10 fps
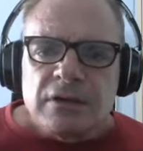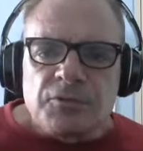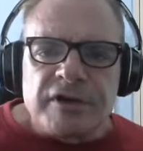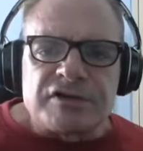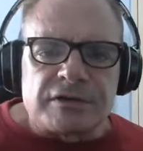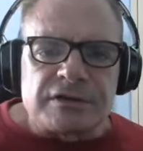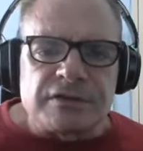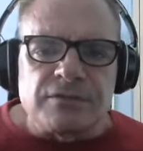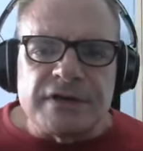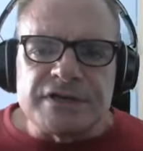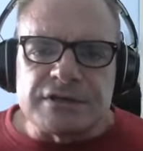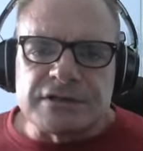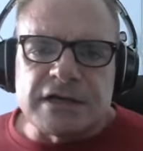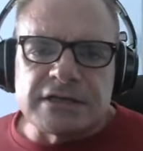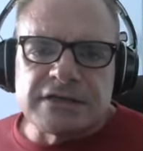research,
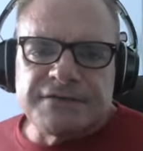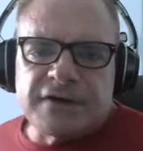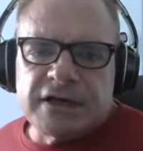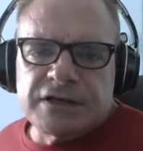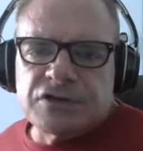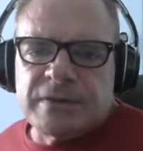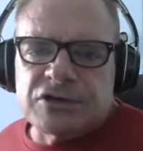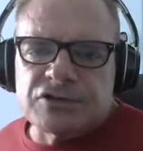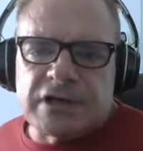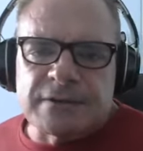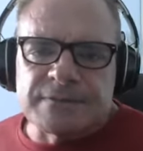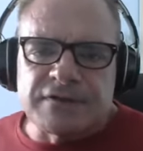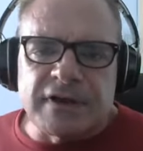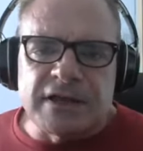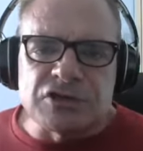research has defined two major types of
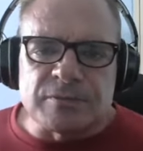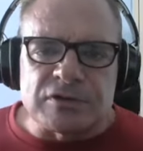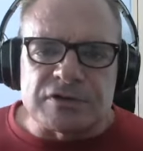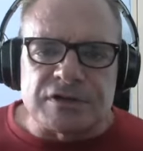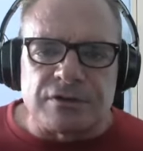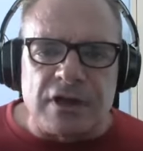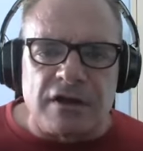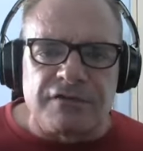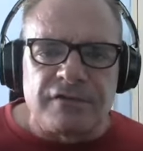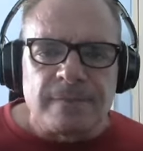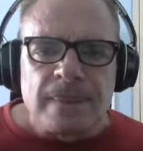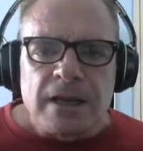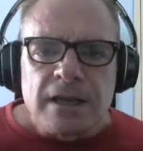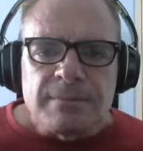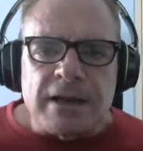interpersonal love
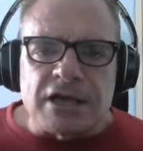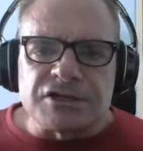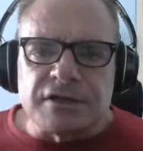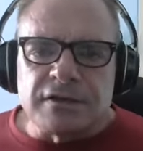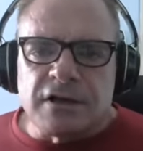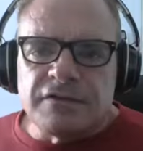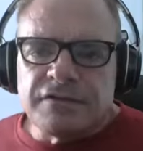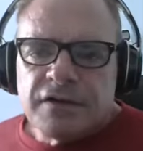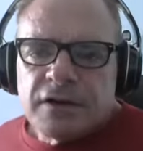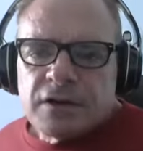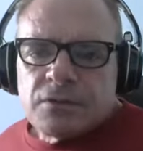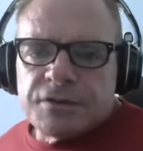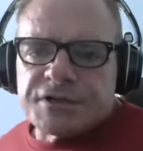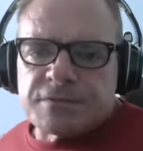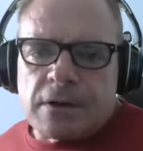passionate love
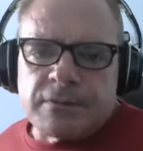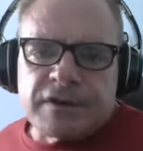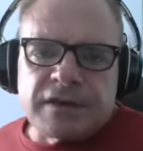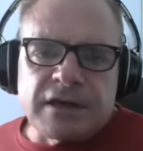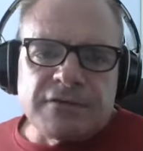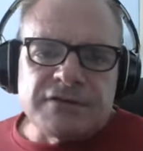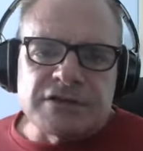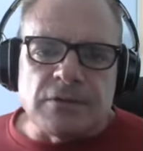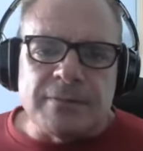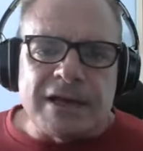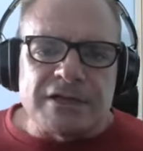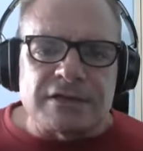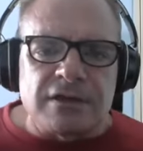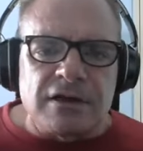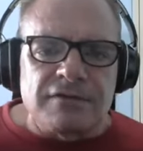which is what we think of as romantic
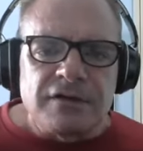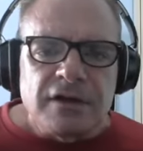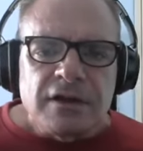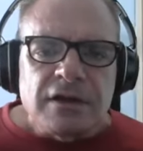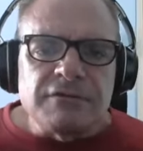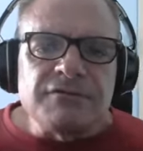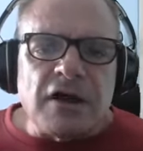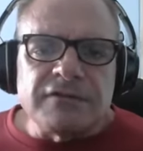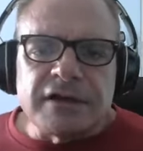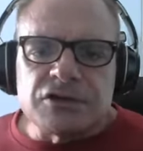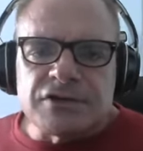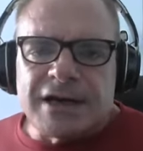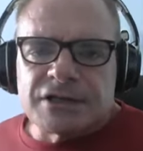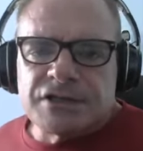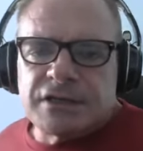love, involving
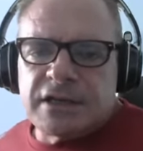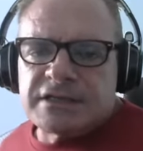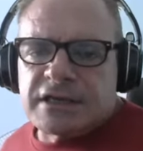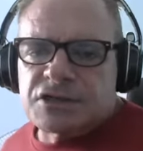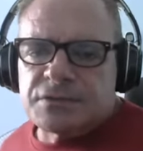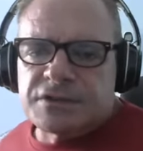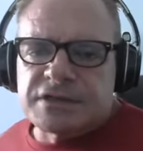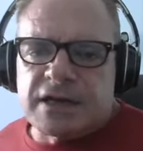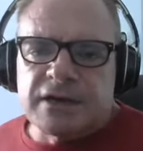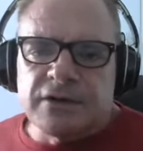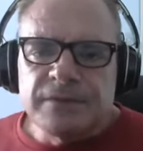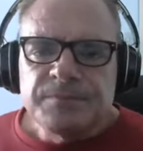attraction and sexual desire,